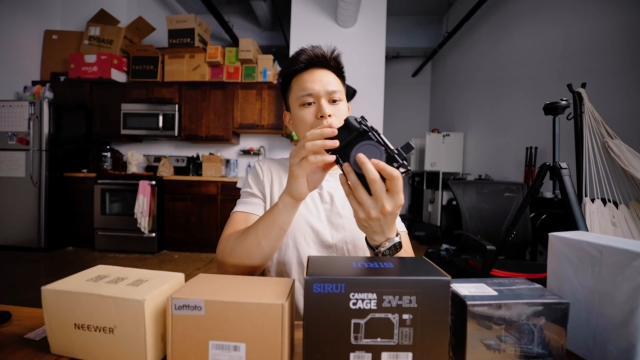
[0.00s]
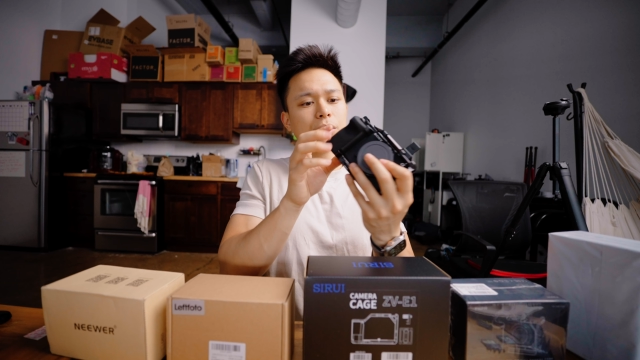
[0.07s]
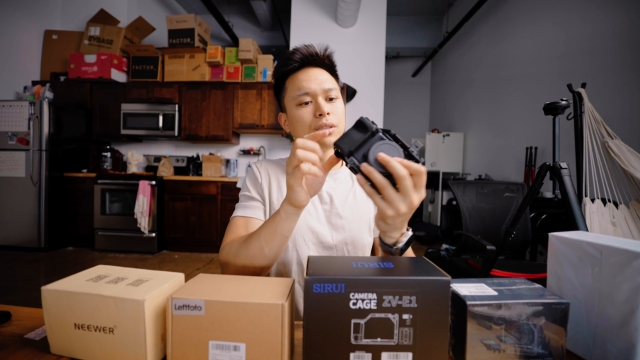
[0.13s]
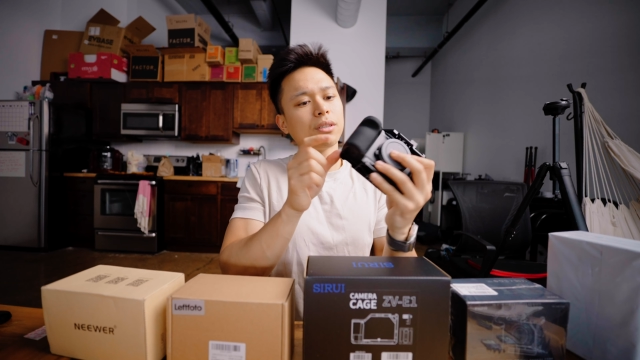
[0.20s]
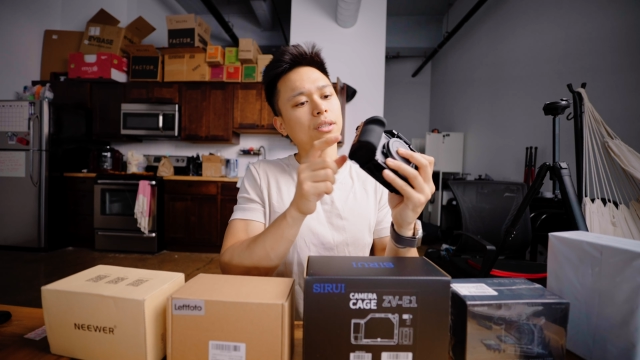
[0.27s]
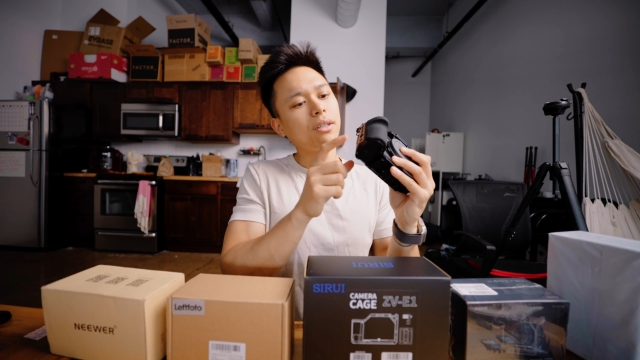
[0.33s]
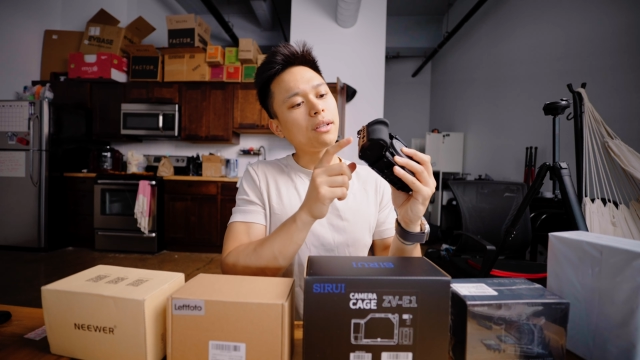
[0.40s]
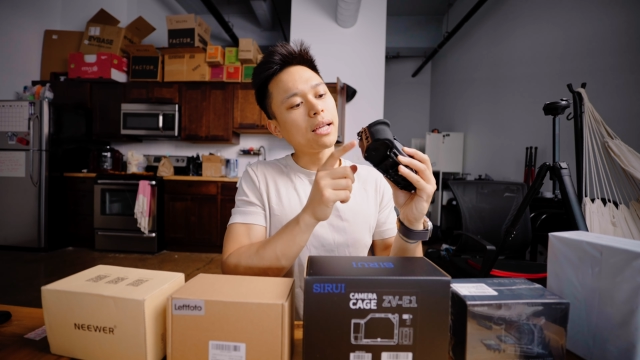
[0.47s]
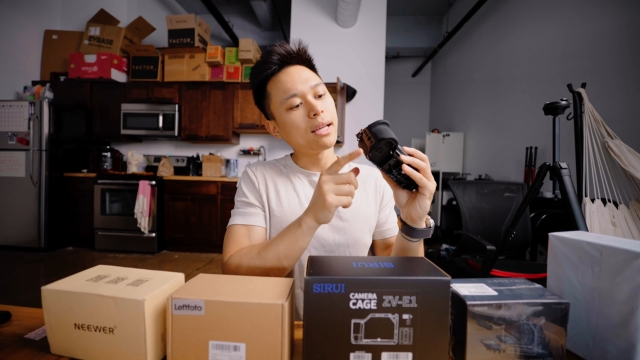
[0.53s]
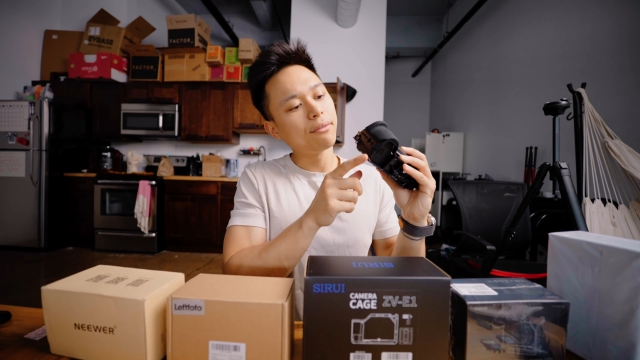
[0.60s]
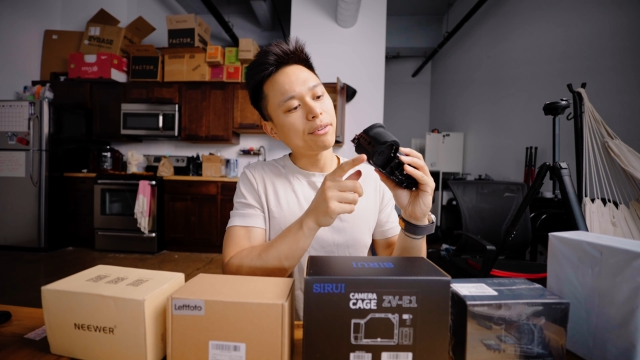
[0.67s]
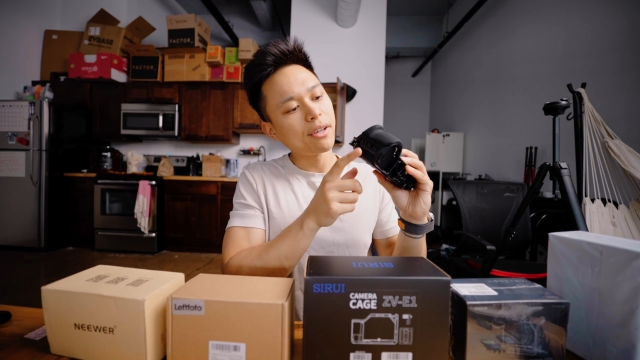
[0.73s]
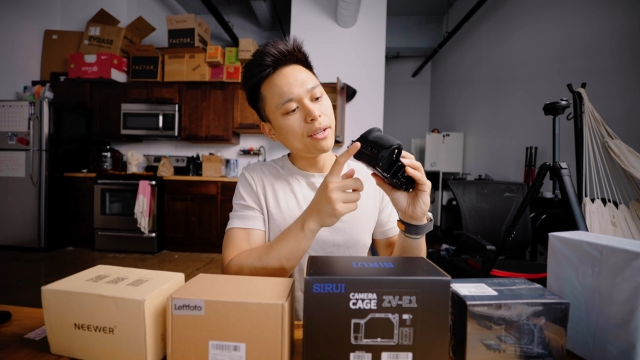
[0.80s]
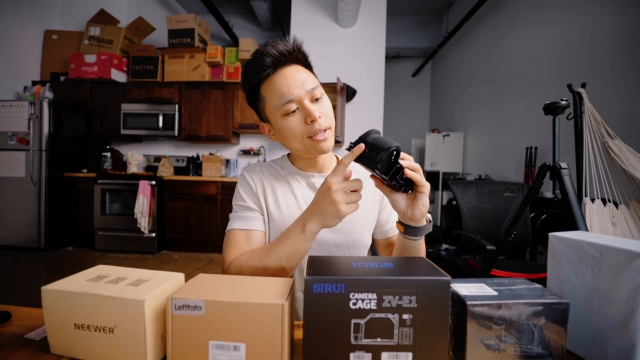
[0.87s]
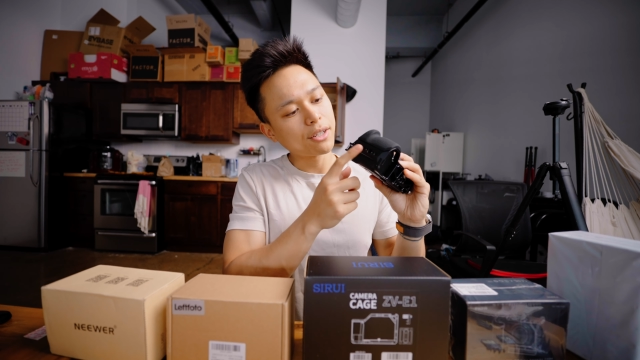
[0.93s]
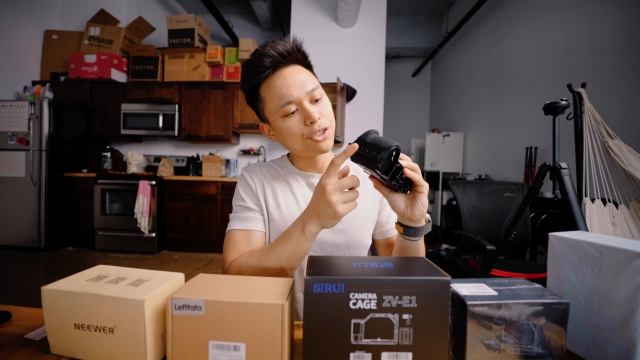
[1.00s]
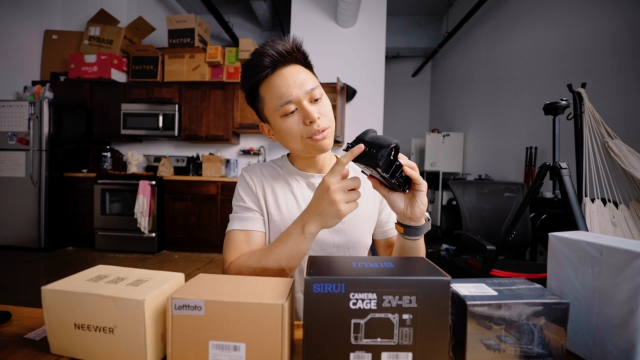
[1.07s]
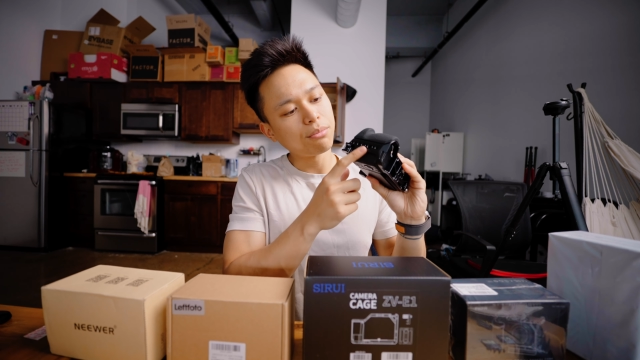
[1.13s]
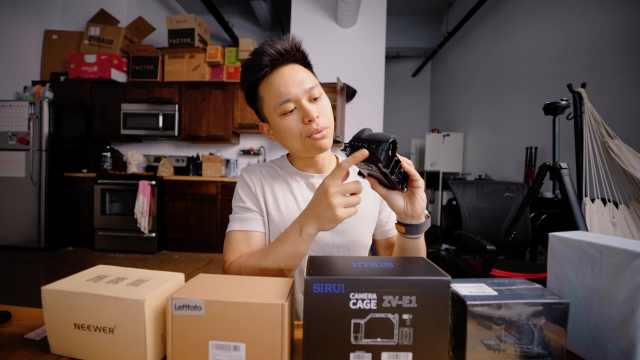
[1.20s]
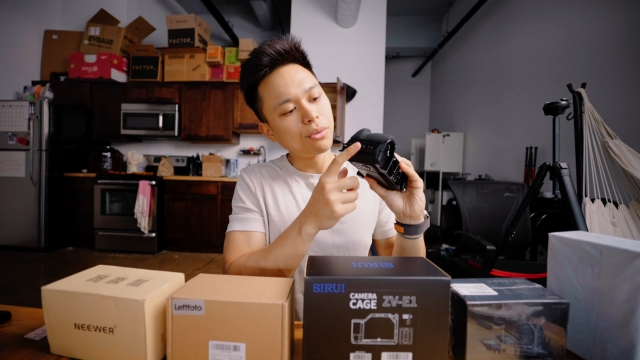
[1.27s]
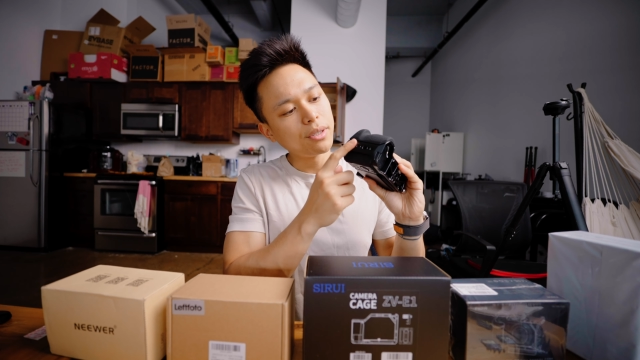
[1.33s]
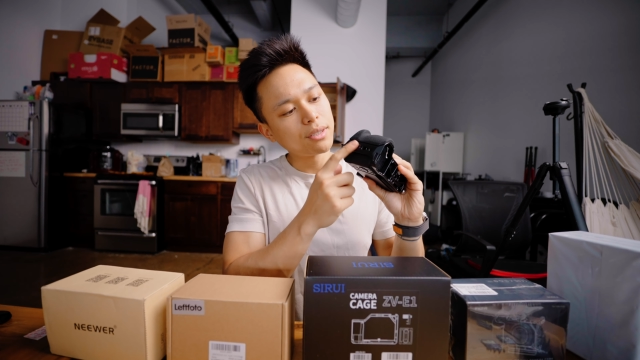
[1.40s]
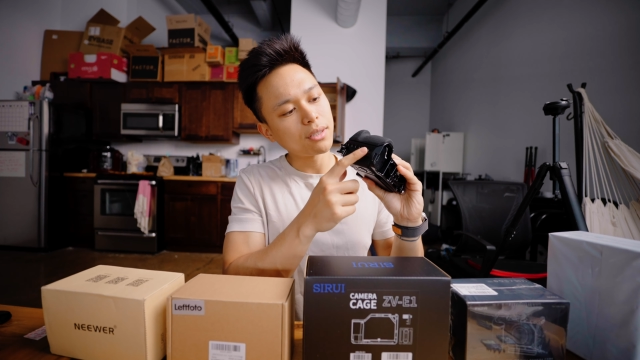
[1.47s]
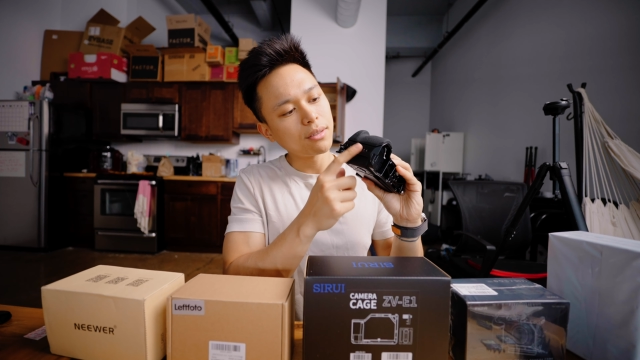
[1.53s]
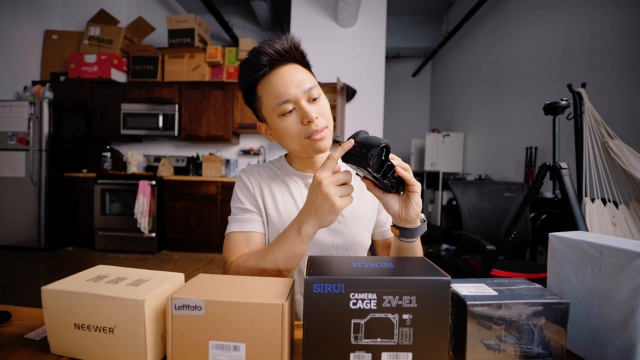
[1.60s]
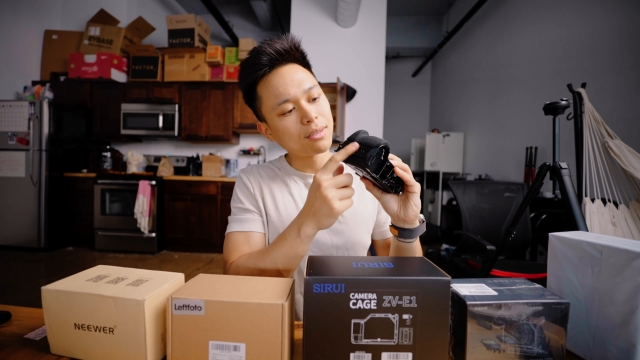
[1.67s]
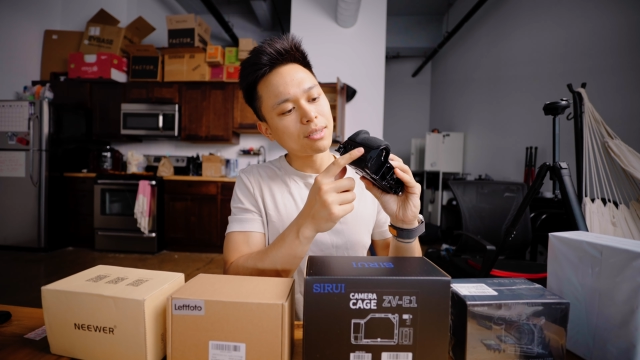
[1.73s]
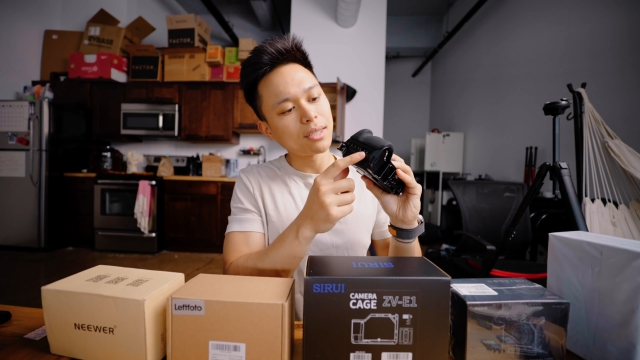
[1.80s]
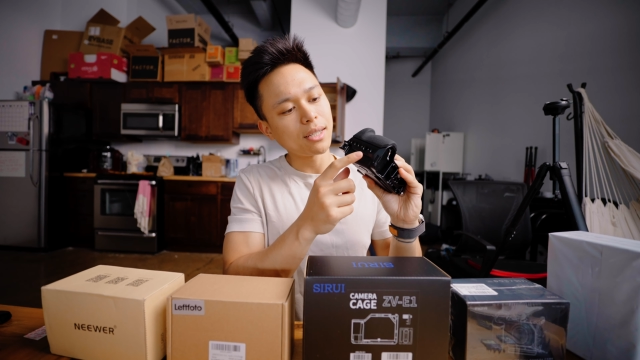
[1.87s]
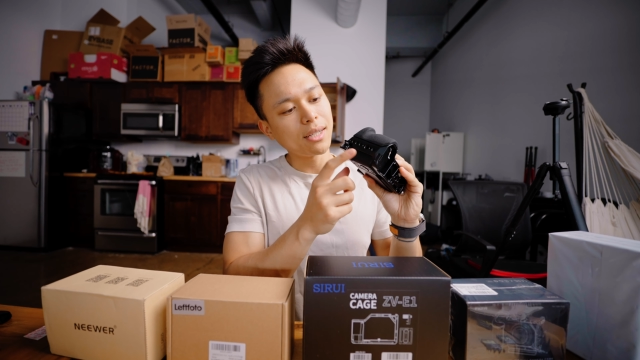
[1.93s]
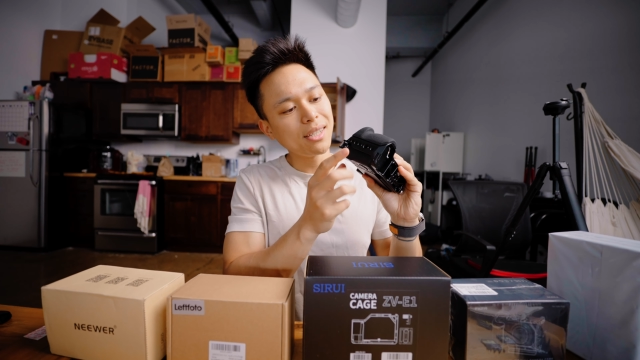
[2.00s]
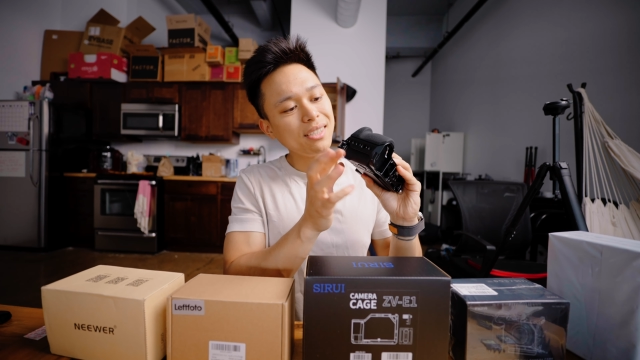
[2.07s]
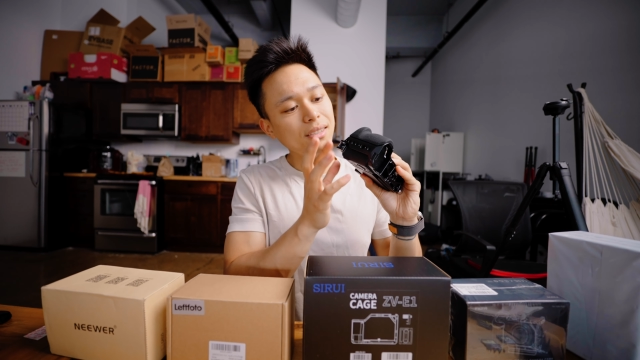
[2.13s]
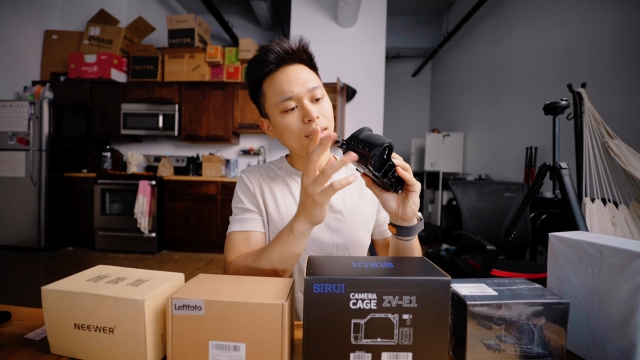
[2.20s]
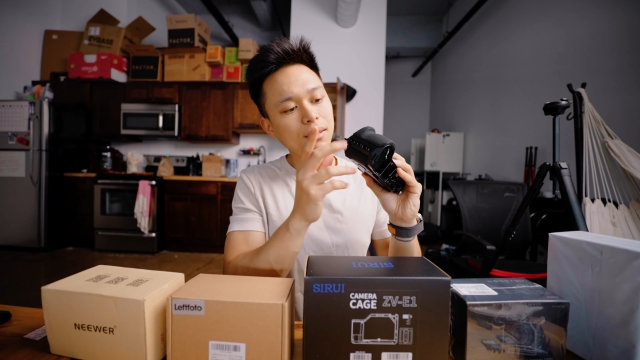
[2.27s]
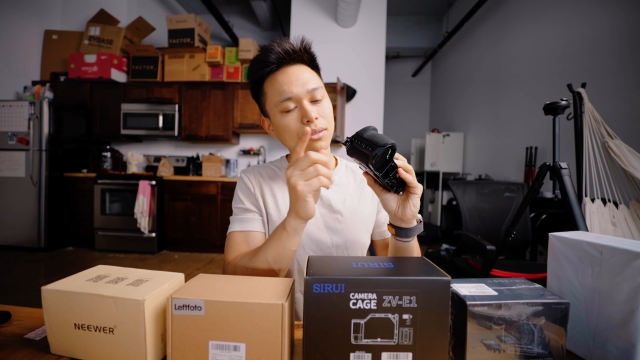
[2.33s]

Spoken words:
We still have connection points on the side,